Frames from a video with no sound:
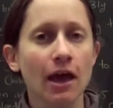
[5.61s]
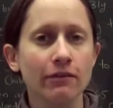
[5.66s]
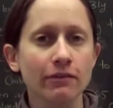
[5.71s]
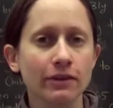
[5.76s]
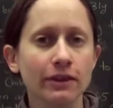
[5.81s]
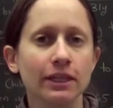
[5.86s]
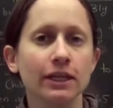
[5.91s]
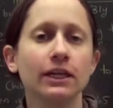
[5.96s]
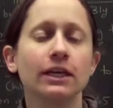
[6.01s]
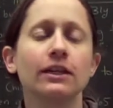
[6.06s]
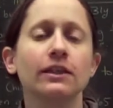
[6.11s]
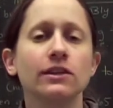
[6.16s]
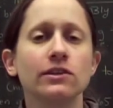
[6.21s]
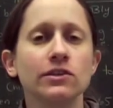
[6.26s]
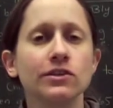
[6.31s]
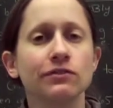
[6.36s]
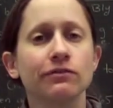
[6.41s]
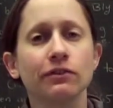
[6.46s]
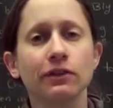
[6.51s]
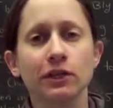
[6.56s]
Everything in
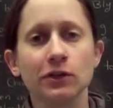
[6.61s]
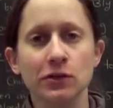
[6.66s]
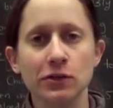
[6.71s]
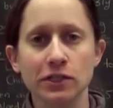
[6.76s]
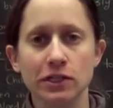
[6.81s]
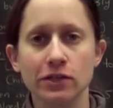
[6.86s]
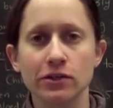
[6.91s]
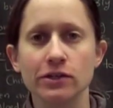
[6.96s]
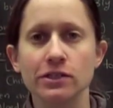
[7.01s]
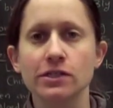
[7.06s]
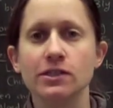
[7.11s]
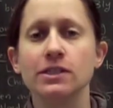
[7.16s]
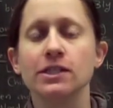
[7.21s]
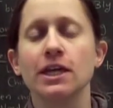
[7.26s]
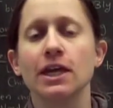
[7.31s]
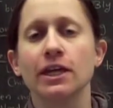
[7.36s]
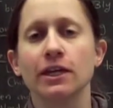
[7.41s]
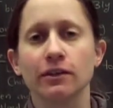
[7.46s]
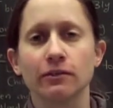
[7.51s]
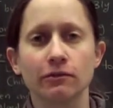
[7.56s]
this video series is
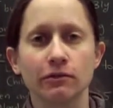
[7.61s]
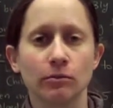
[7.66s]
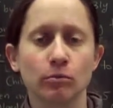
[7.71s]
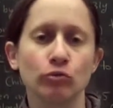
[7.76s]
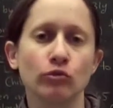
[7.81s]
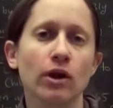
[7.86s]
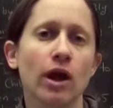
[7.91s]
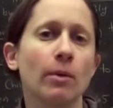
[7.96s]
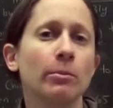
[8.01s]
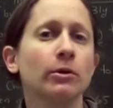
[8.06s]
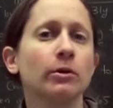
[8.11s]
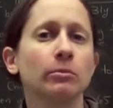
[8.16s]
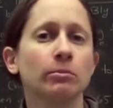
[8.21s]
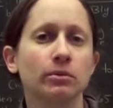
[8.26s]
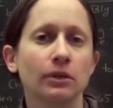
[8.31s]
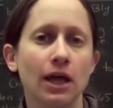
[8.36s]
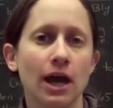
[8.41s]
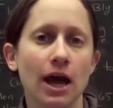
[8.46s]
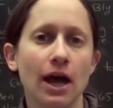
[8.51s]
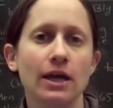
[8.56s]
taken from Robert
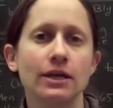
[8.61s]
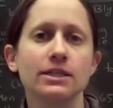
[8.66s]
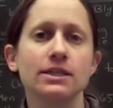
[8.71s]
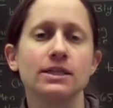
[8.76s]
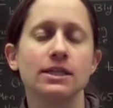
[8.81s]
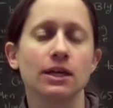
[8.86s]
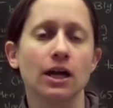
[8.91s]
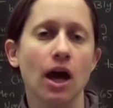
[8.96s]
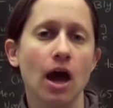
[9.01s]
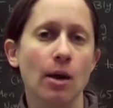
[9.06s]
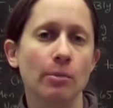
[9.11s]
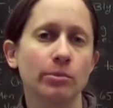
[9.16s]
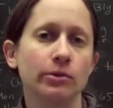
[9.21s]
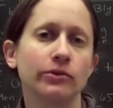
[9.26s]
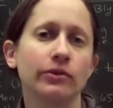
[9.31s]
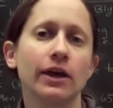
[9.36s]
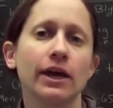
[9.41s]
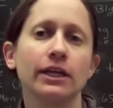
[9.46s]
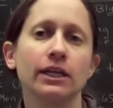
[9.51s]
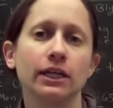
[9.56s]
Bly's The
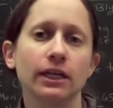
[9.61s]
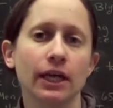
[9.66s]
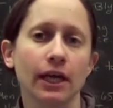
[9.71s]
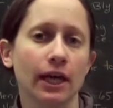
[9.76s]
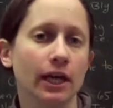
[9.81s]
Copywriting